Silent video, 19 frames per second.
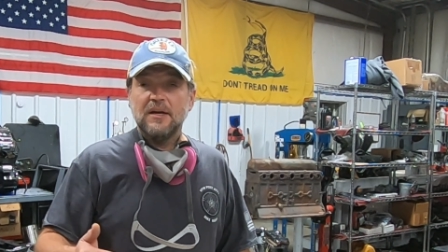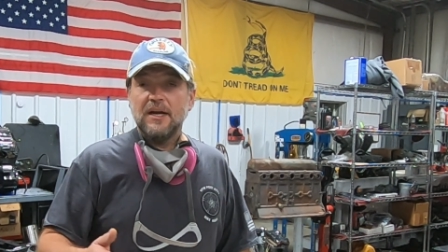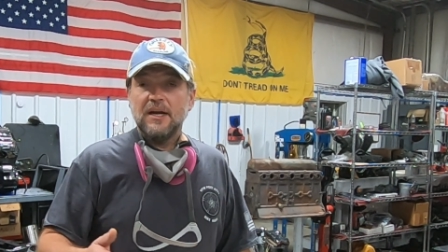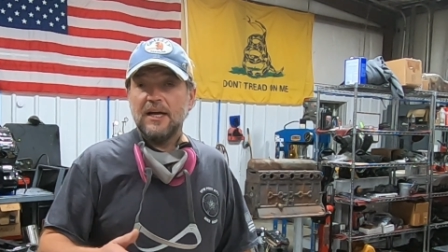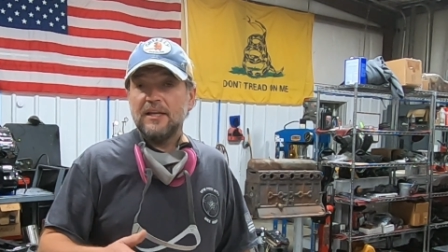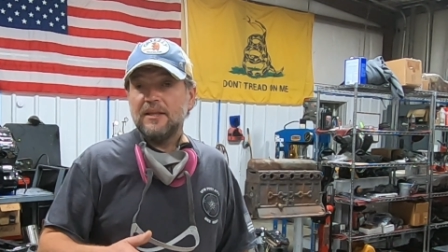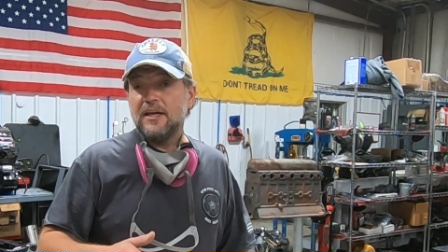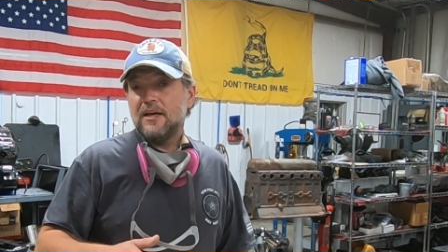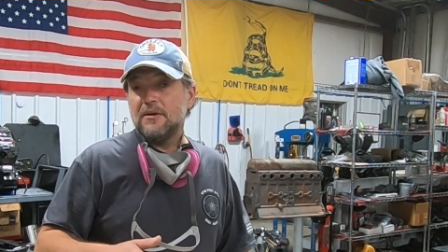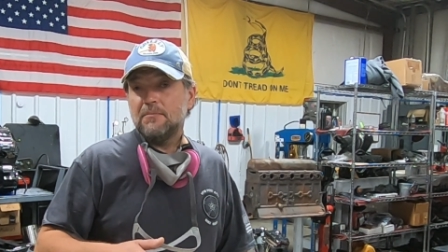
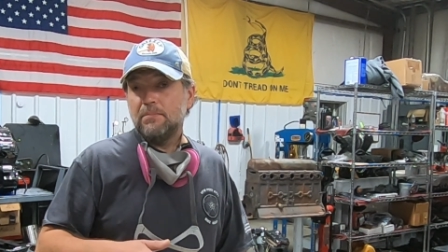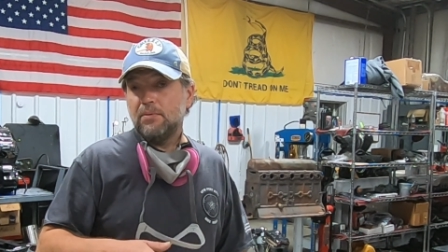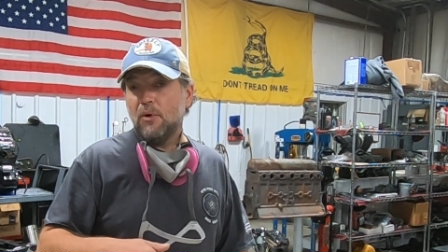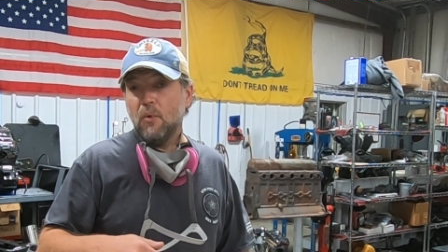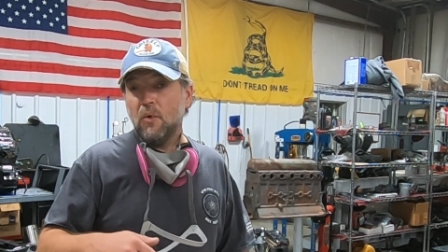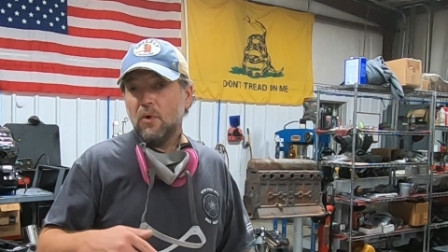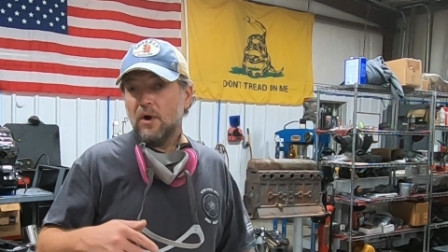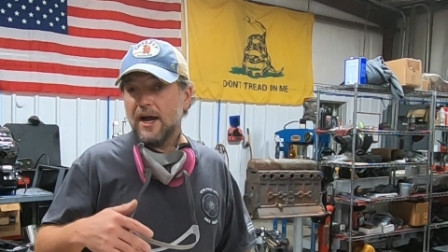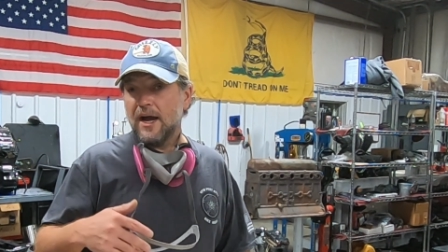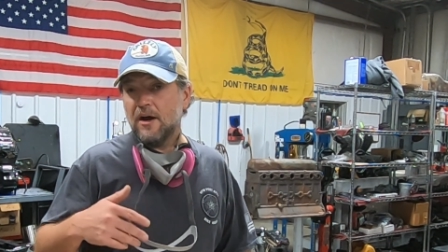And then
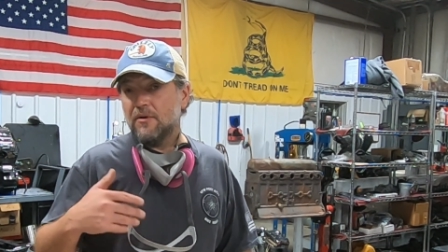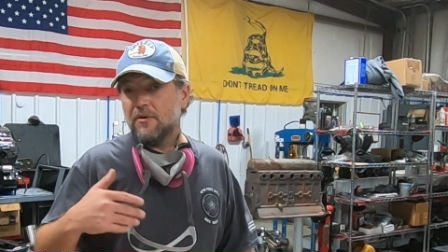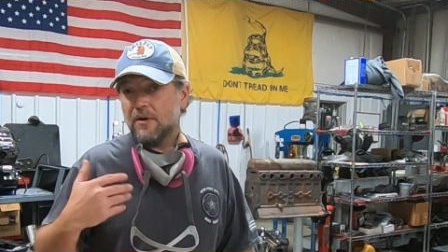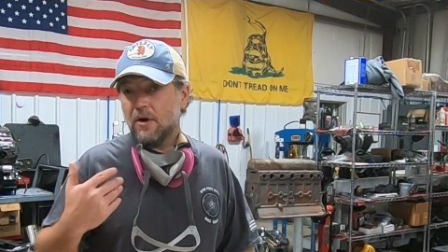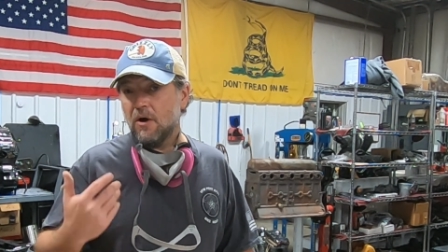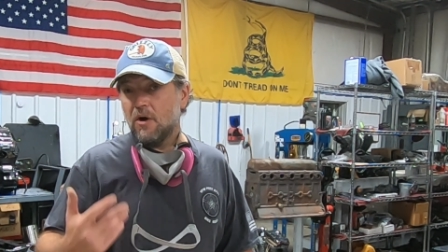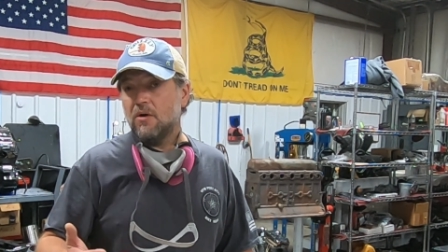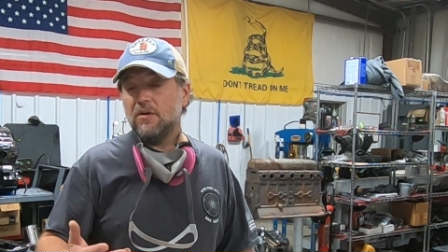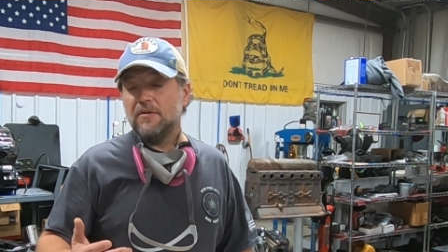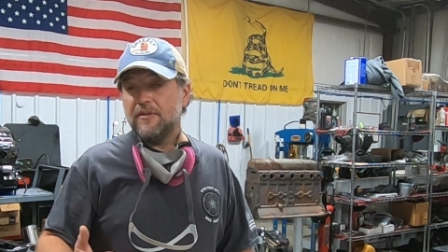pour out
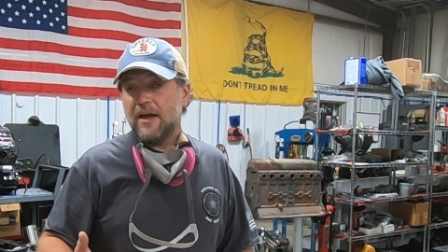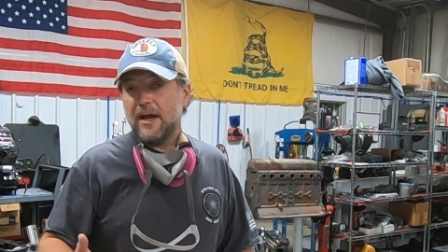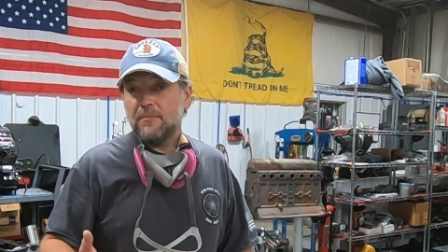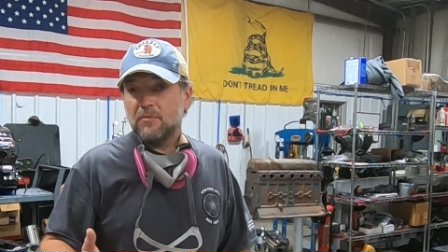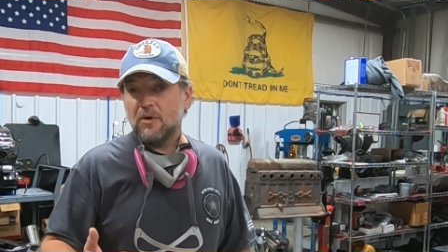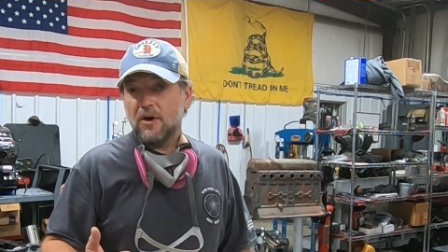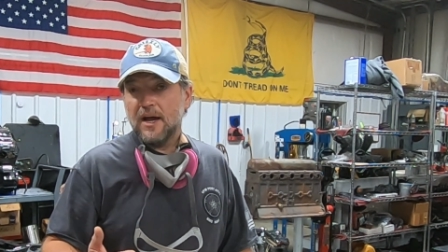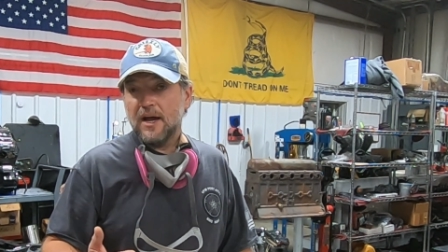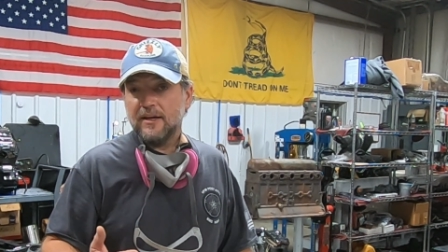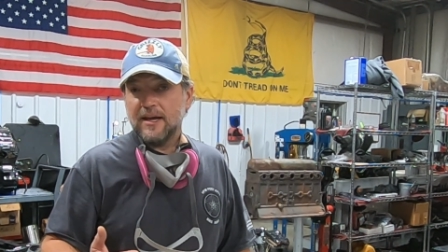all of that
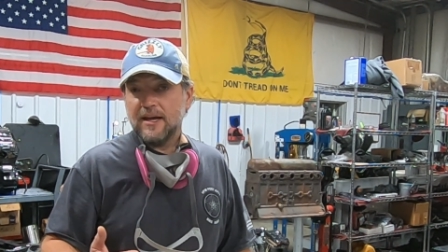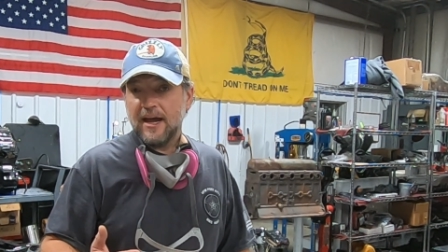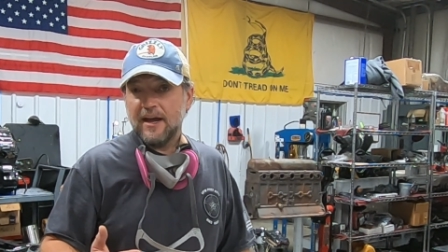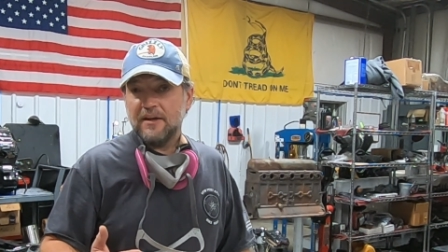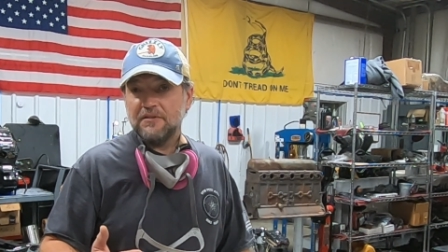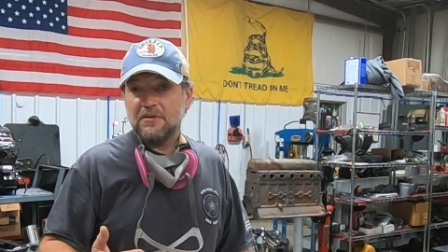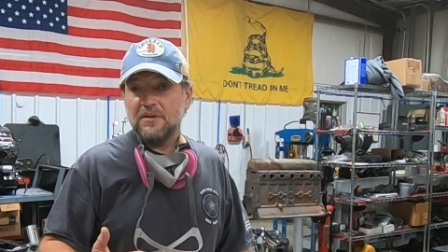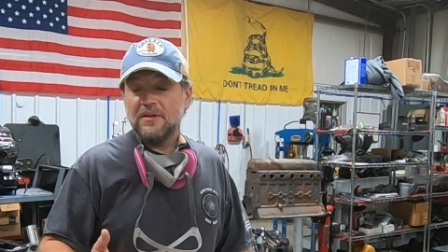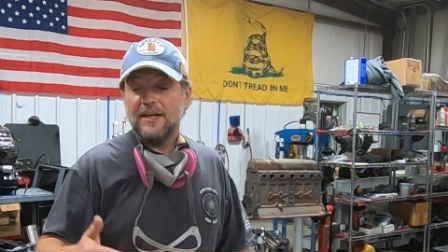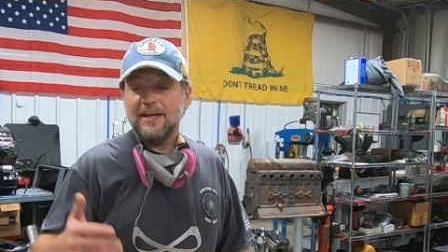muriatic
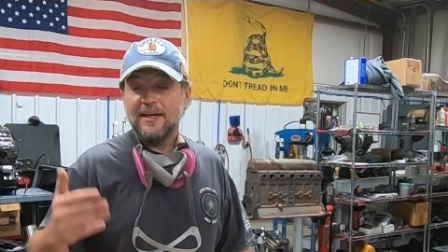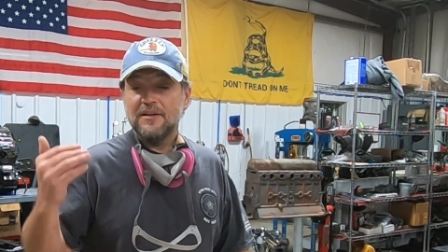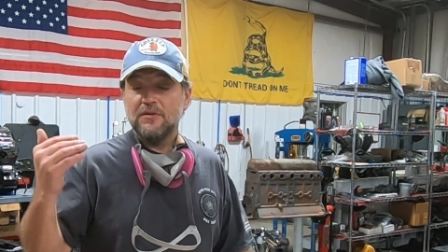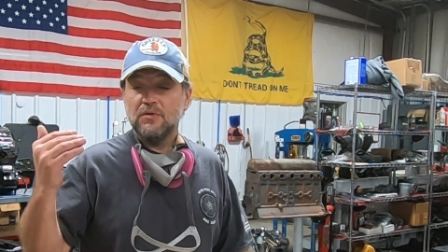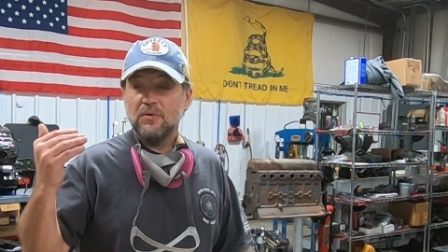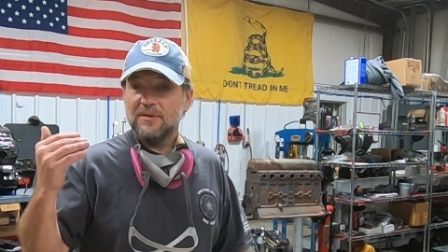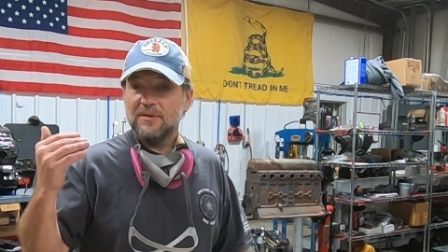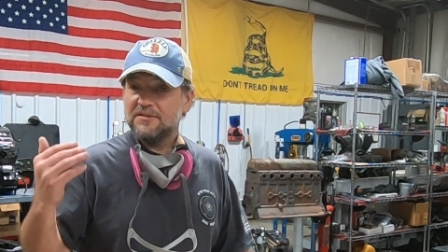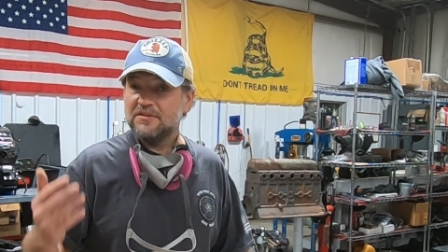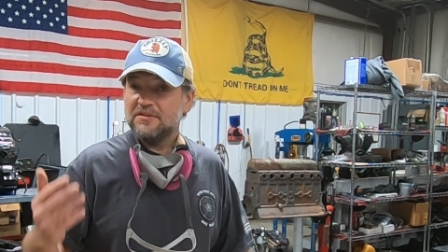acid
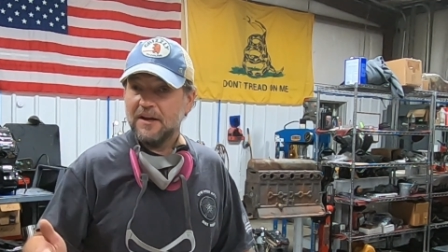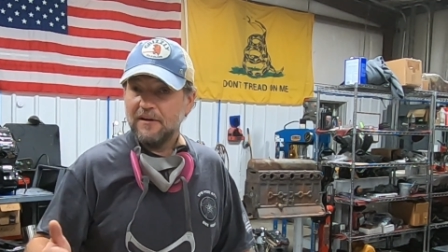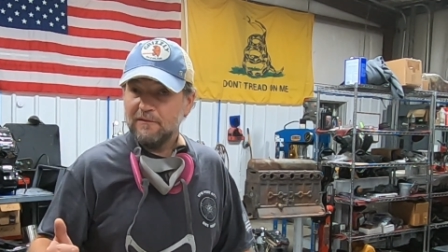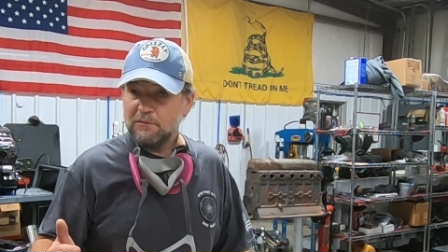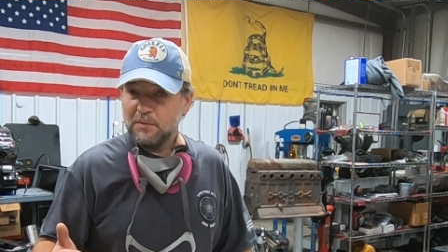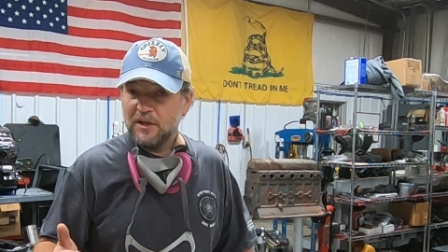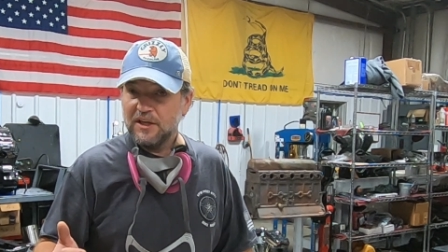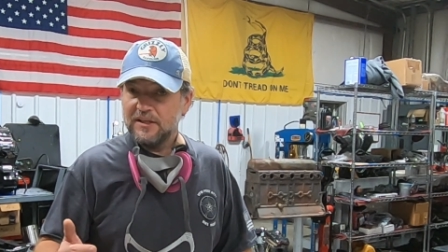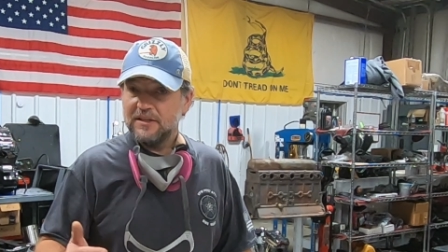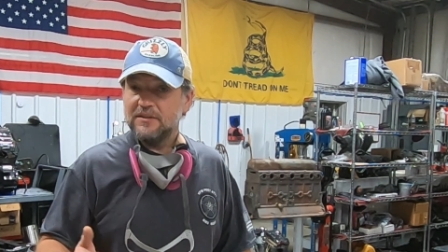into a safe
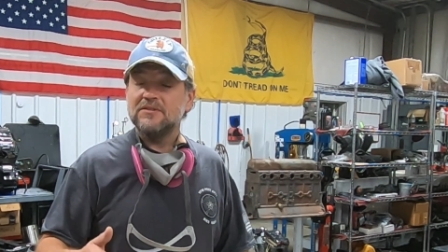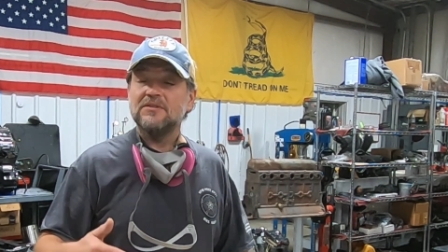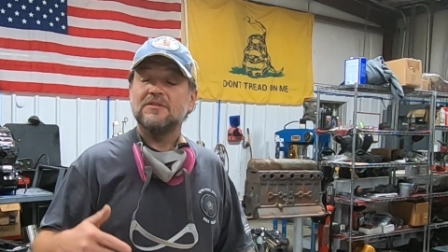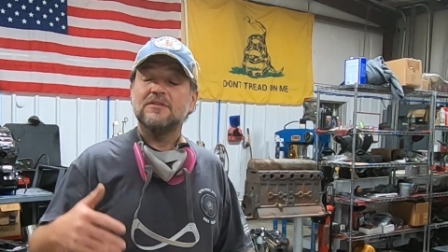place,